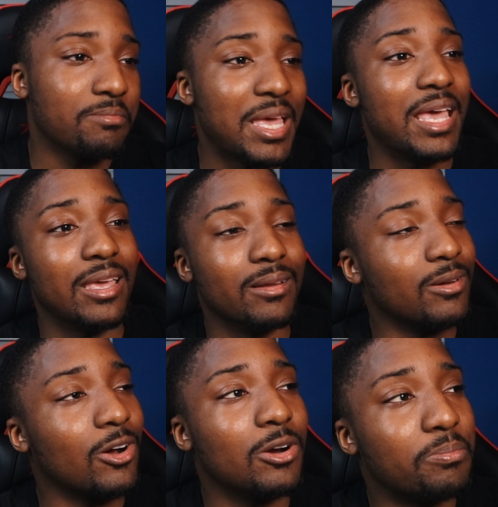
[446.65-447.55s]
man,
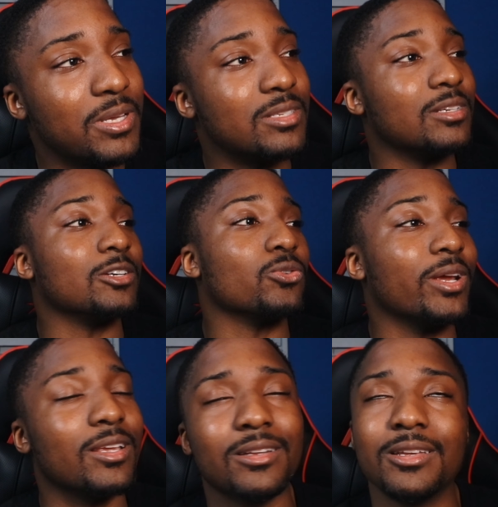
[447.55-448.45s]
RP to the
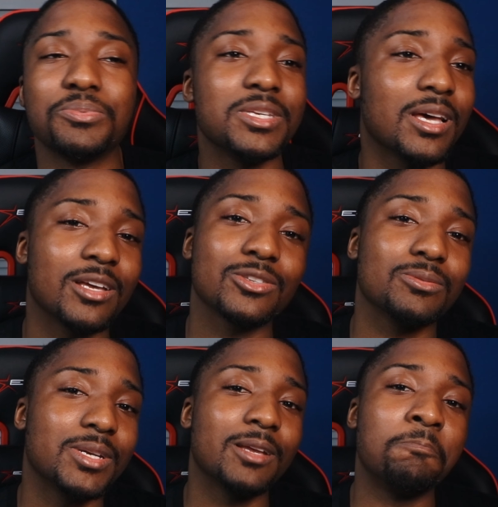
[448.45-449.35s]
great Nipsey
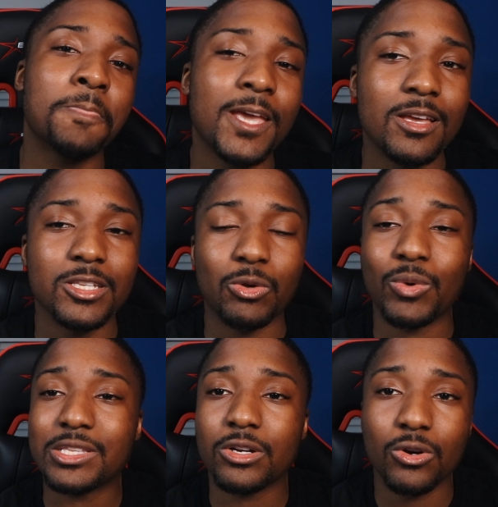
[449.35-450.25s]
Hussle, man. So we
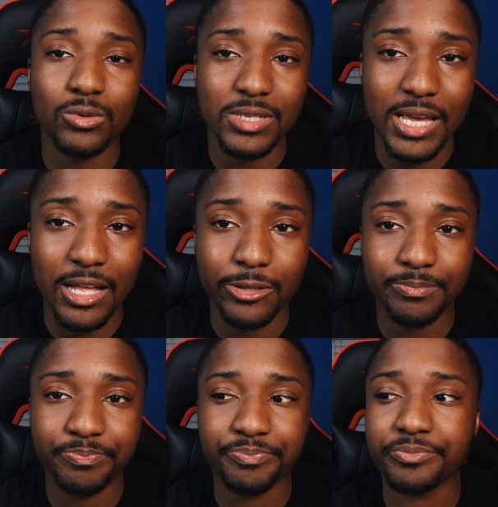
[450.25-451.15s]
went to the hotel,
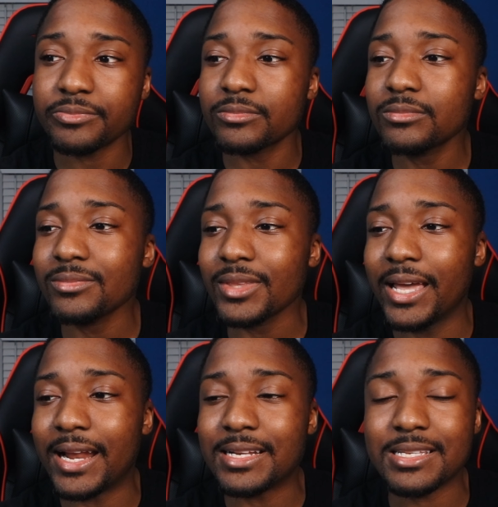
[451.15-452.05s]

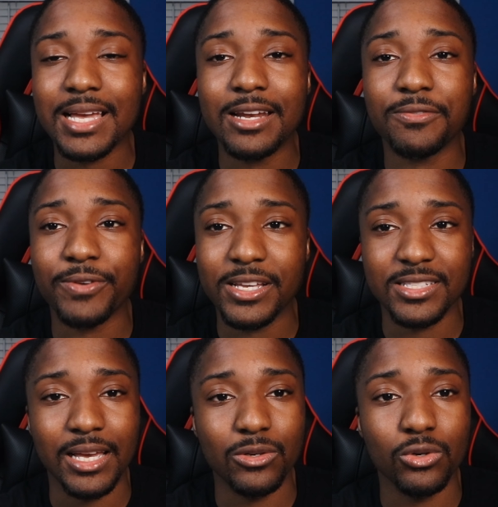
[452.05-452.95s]
and I decided to
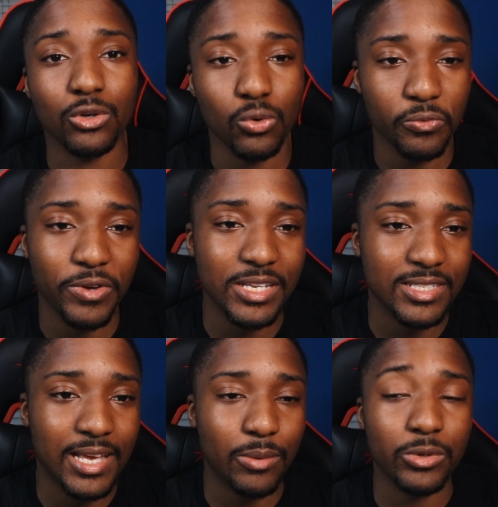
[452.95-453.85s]
FaceTime, do a group
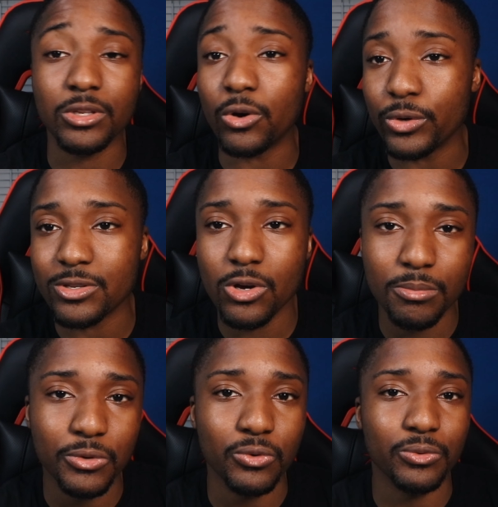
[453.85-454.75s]
FaceTime with the Always
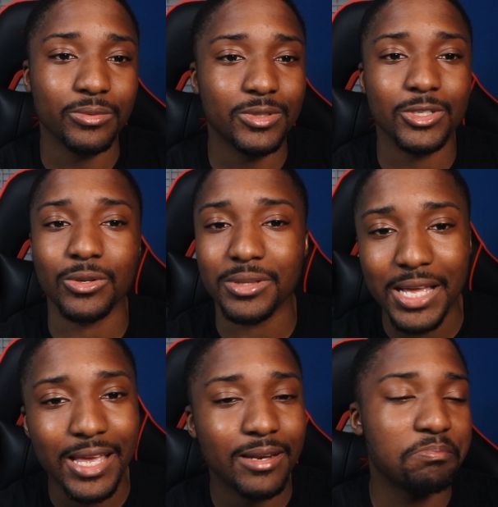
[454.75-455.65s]
Home crew. So
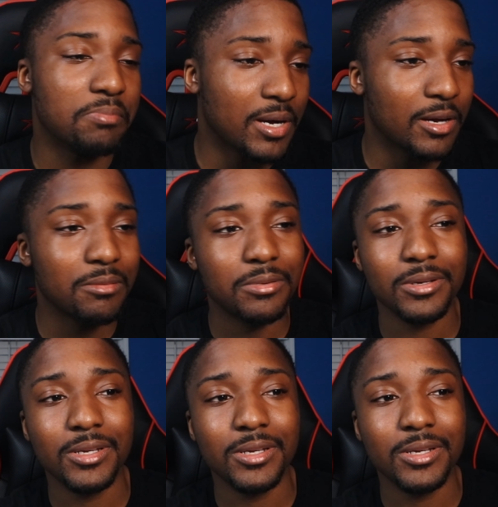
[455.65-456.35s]
Len, Bub,